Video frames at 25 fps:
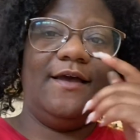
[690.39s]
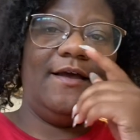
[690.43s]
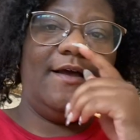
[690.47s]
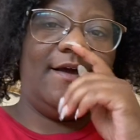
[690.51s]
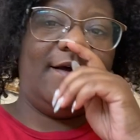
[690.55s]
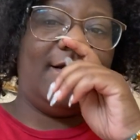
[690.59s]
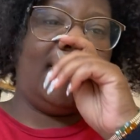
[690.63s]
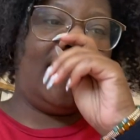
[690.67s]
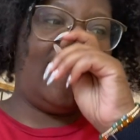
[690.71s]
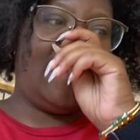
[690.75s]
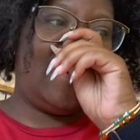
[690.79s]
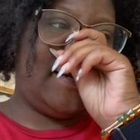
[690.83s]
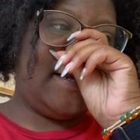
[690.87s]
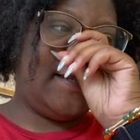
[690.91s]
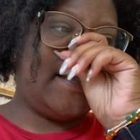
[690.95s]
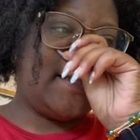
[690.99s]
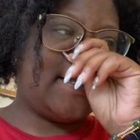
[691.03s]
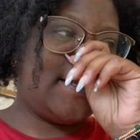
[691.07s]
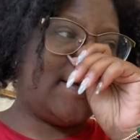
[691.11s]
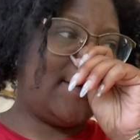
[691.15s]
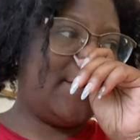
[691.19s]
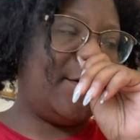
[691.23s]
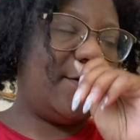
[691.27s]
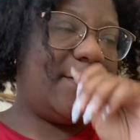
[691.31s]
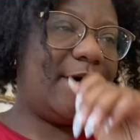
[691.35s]
All right,
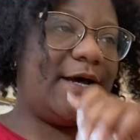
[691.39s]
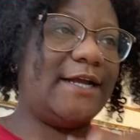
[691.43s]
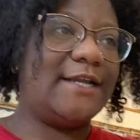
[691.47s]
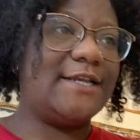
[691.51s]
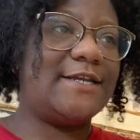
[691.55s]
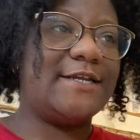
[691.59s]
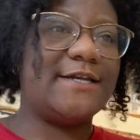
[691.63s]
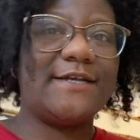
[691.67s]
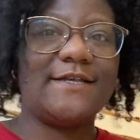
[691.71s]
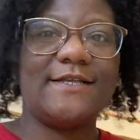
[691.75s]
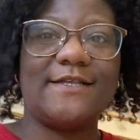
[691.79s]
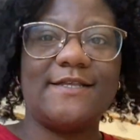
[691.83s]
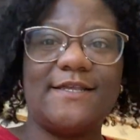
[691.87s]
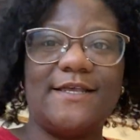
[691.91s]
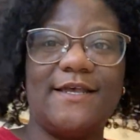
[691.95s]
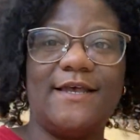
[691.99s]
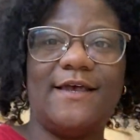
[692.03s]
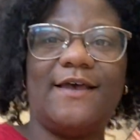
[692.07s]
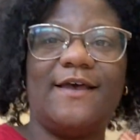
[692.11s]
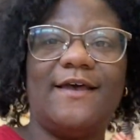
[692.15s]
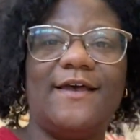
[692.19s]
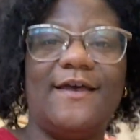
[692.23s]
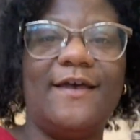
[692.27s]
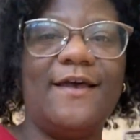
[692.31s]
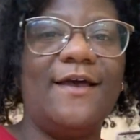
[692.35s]
so I just
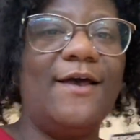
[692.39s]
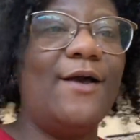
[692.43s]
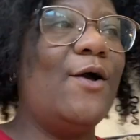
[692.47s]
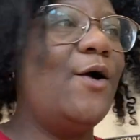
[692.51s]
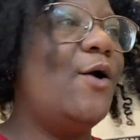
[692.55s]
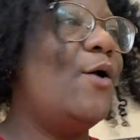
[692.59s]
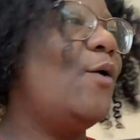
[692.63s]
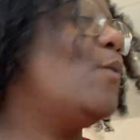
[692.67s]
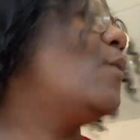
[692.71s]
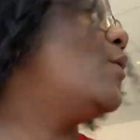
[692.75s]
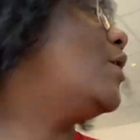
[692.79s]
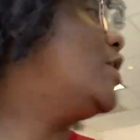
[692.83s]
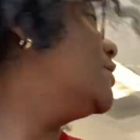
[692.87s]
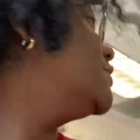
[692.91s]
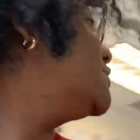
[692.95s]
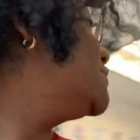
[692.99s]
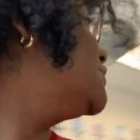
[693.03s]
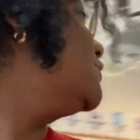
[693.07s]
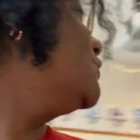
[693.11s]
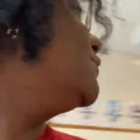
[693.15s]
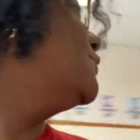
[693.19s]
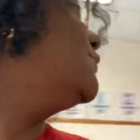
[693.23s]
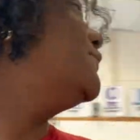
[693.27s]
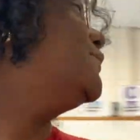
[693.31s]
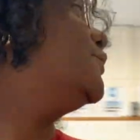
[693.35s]
walked
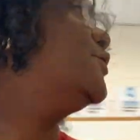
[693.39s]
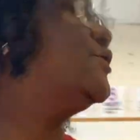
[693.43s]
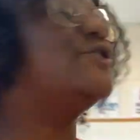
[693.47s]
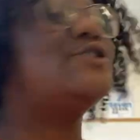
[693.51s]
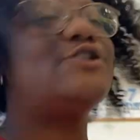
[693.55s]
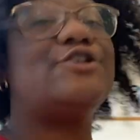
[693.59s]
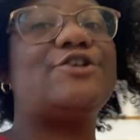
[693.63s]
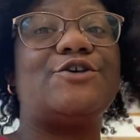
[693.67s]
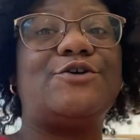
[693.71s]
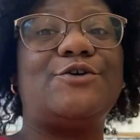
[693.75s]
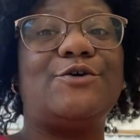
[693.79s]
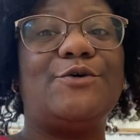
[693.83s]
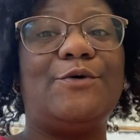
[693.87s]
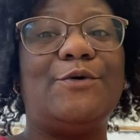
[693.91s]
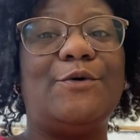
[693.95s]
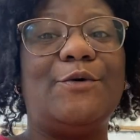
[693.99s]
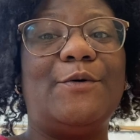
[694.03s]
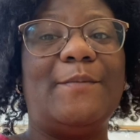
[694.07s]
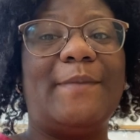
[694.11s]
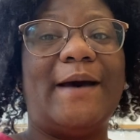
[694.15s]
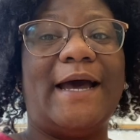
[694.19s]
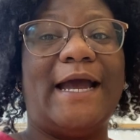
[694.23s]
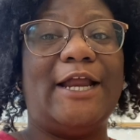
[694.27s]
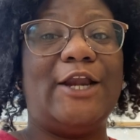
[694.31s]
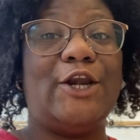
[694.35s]
over to
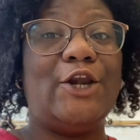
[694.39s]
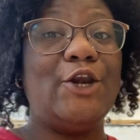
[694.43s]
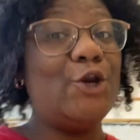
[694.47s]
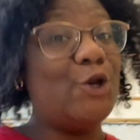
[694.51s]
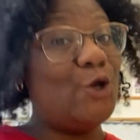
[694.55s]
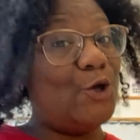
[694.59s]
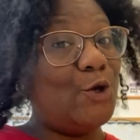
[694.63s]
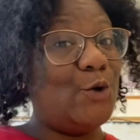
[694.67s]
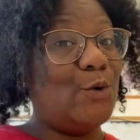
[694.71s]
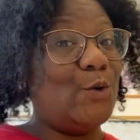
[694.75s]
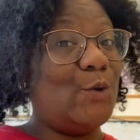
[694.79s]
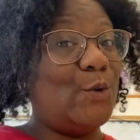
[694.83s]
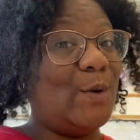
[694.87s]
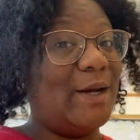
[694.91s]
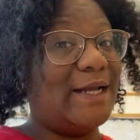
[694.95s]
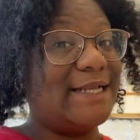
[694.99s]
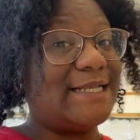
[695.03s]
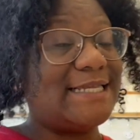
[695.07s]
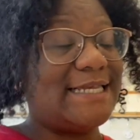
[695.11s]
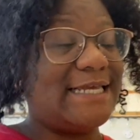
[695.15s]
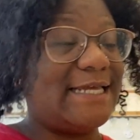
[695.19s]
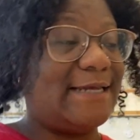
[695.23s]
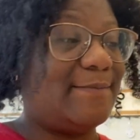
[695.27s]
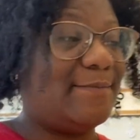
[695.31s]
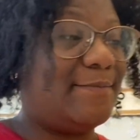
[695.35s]
my new
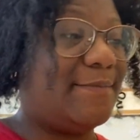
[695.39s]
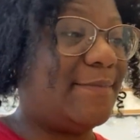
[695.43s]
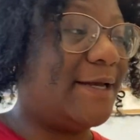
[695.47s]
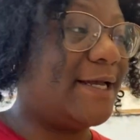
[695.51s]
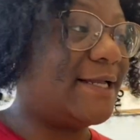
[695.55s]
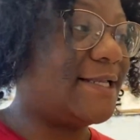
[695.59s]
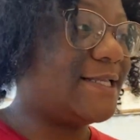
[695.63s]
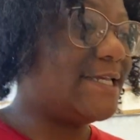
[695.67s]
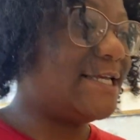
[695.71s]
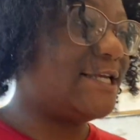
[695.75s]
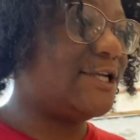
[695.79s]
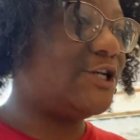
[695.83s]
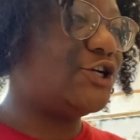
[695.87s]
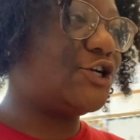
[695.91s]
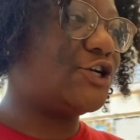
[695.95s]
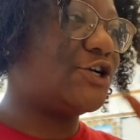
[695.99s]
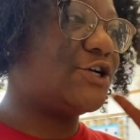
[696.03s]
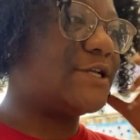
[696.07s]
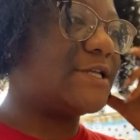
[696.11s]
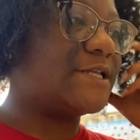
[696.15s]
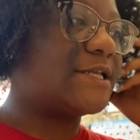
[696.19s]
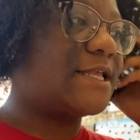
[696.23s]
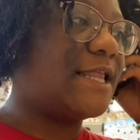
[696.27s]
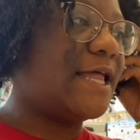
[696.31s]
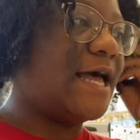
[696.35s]
team
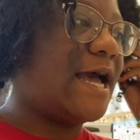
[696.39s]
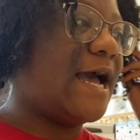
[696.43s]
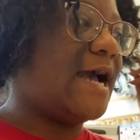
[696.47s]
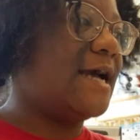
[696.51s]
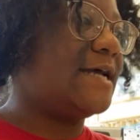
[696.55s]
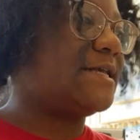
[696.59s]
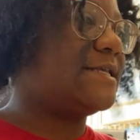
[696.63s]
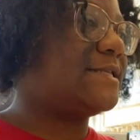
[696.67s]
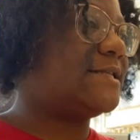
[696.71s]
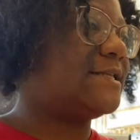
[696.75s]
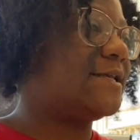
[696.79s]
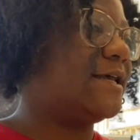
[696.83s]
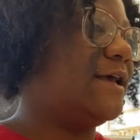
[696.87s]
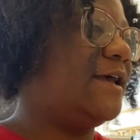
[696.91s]
teacher's class.